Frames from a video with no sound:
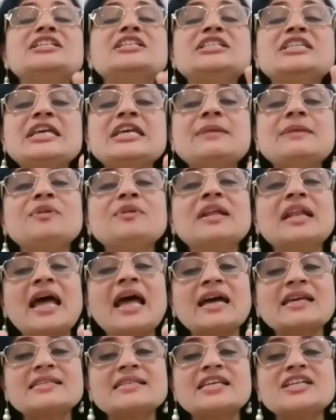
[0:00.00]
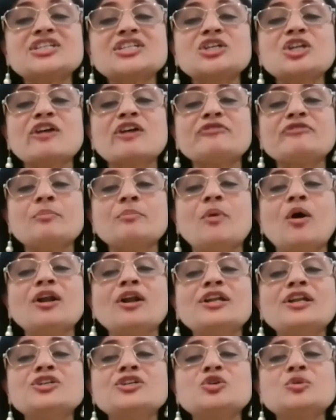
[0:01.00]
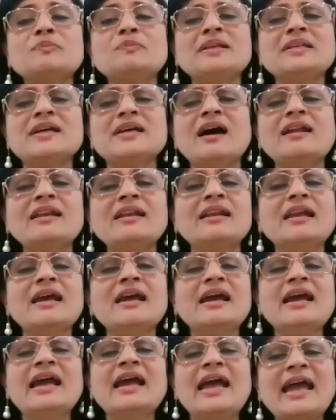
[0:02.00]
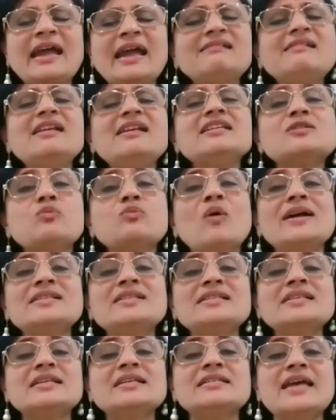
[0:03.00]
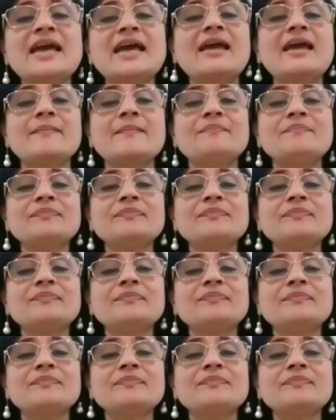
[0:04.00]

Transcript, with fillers: Deep relaxation of the body should be done at least once a day.